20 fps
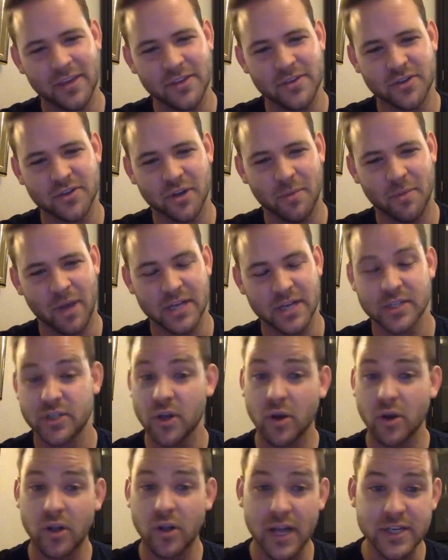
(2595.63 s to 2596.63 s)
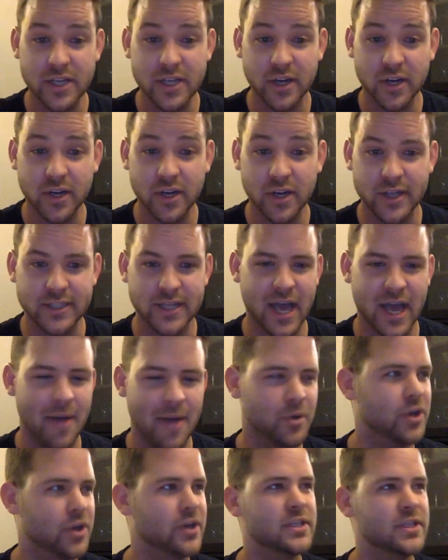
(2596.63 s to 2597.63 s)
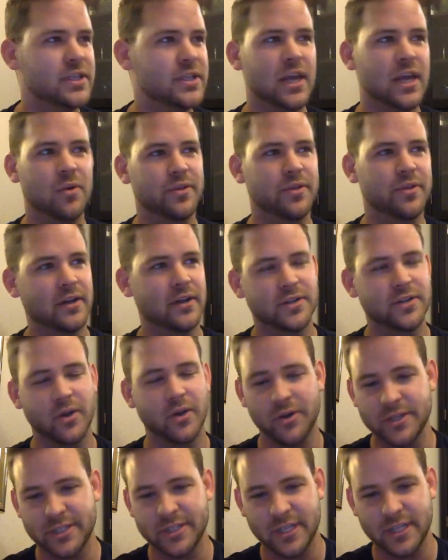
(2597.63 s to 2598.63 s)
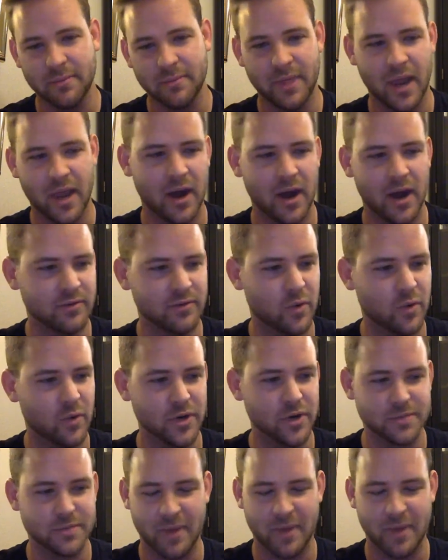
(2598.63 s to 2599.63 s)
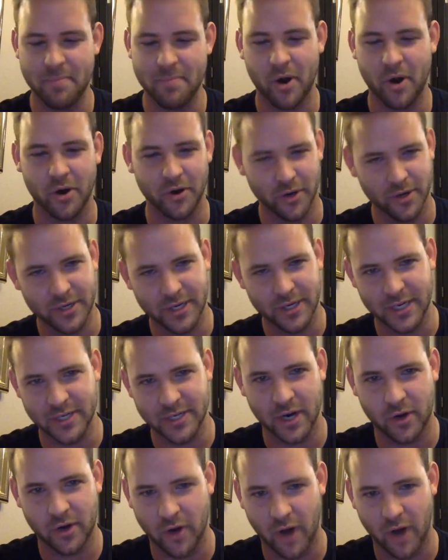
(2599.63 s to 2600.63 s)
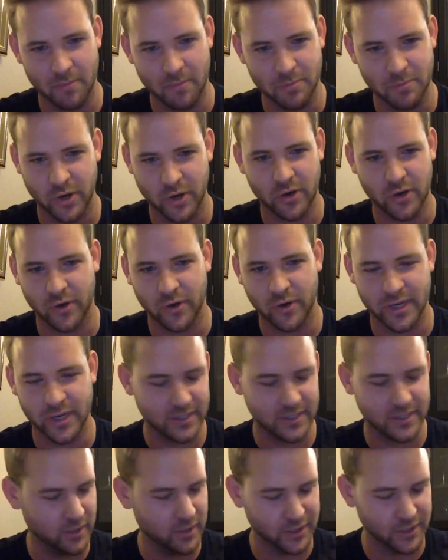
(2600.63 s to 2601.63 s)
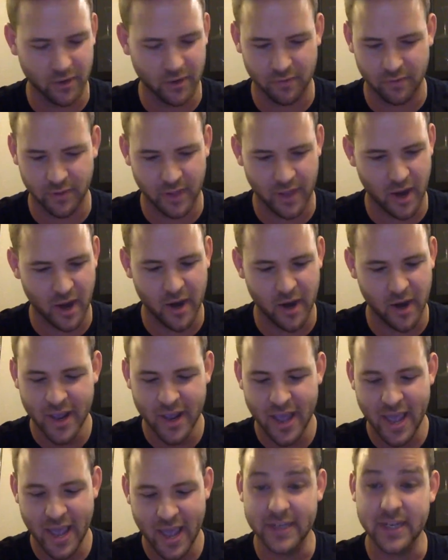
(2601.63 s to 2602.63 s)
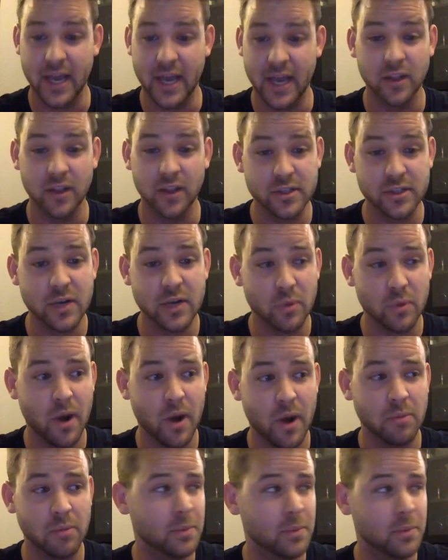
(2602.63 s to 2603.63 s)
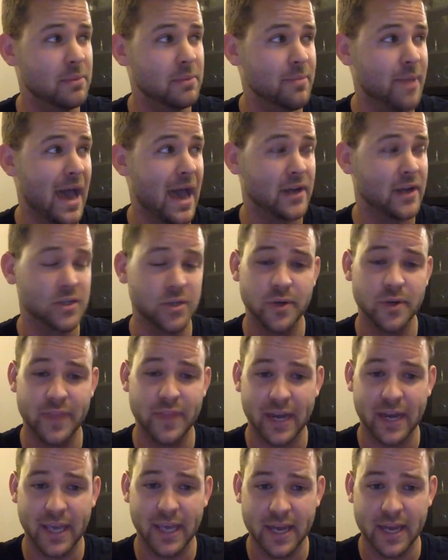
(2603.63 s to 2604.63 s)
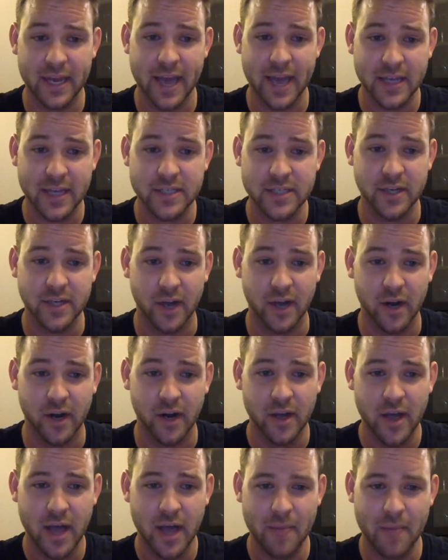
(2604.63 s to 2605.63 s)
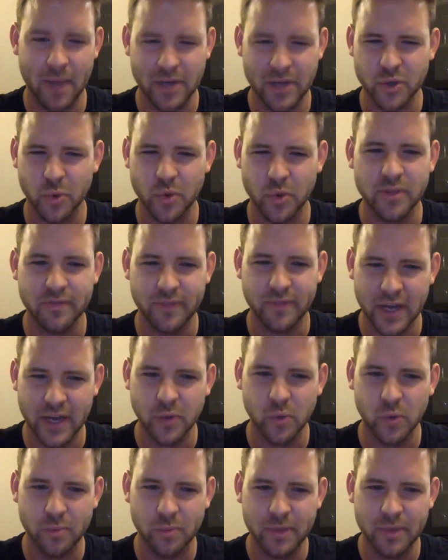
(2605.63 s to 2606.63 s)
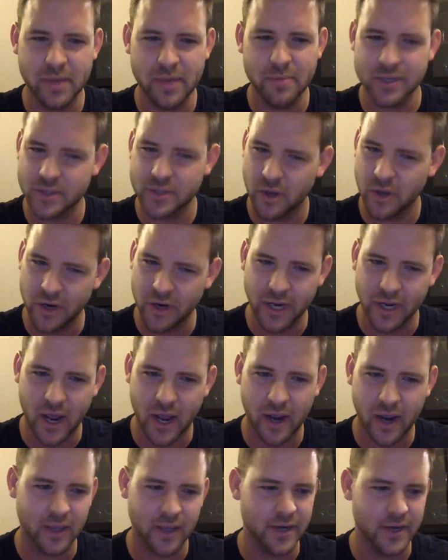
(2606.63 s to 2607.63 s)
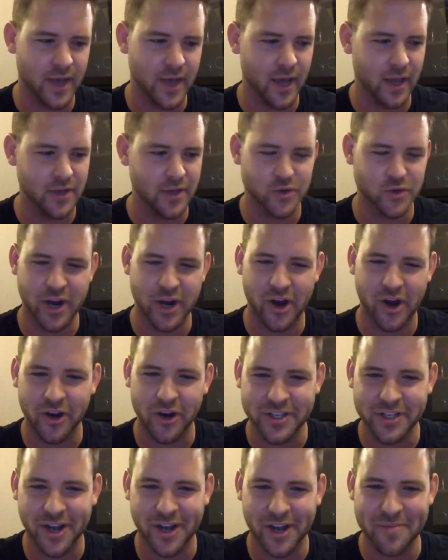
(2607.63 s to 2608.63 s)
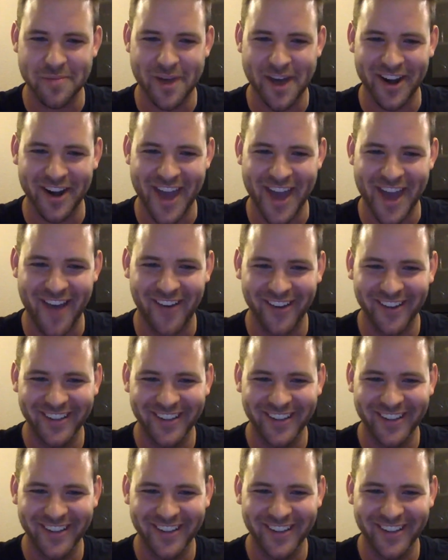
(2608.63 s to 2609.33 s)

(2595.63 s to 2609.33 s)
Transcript: so much. So glad you had a great time. Couldn't have done it without Tony's team there. And, of course, my partner in DJ crime, Dre Correa's killed it over there. And looks like we'll probably be back doing that again next year. I'm not sure where the venue will be, but Tony and I and Dre are already talking about it now.